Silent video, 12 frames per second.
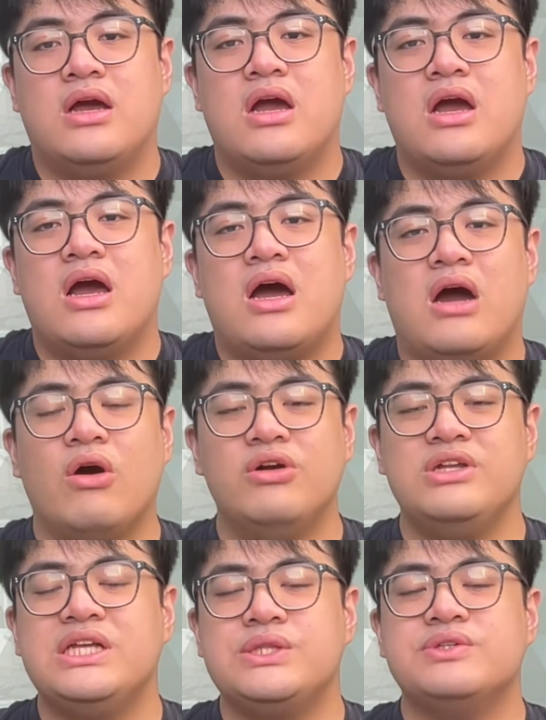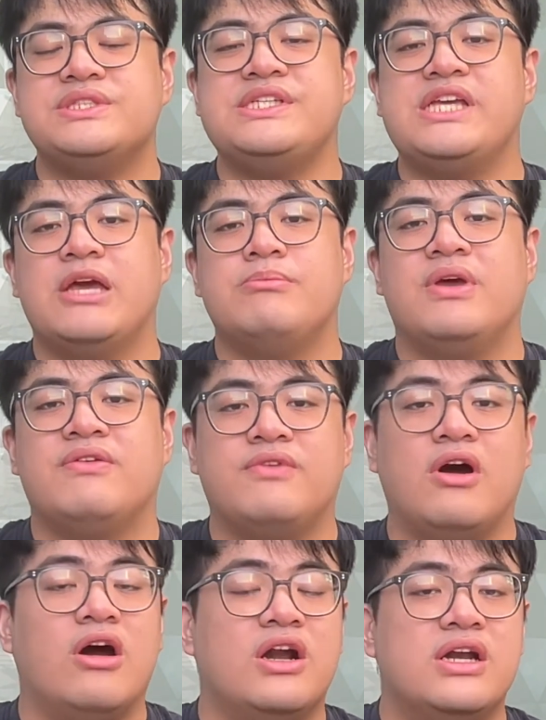According to
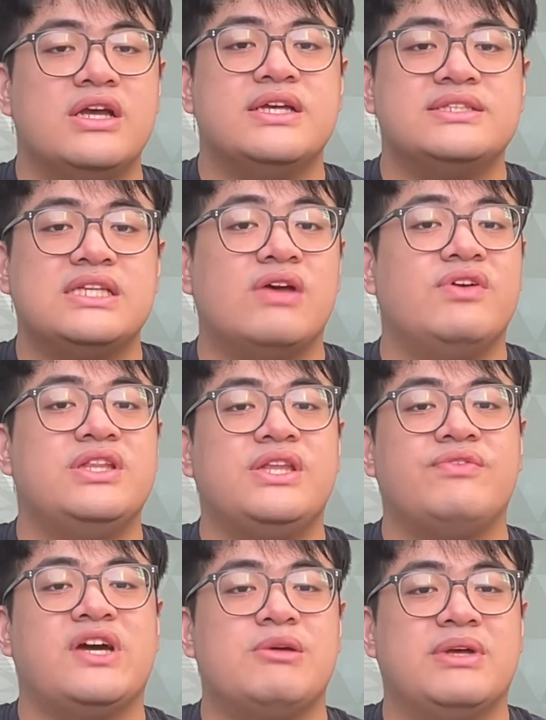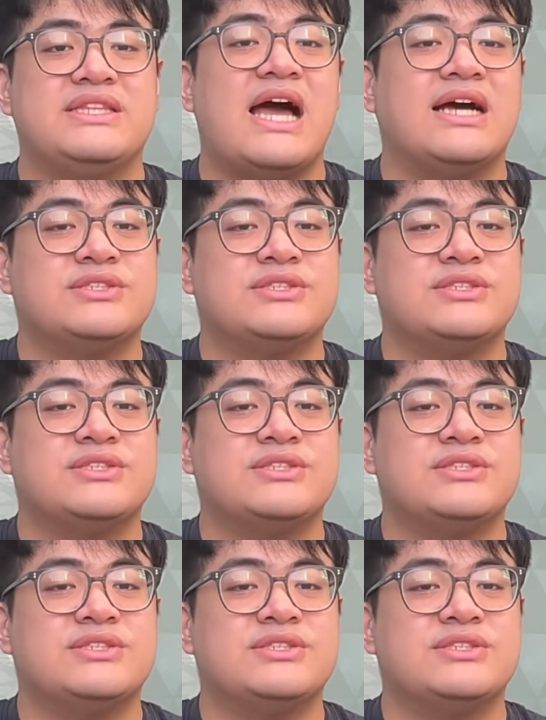CMFR, 75 attacks on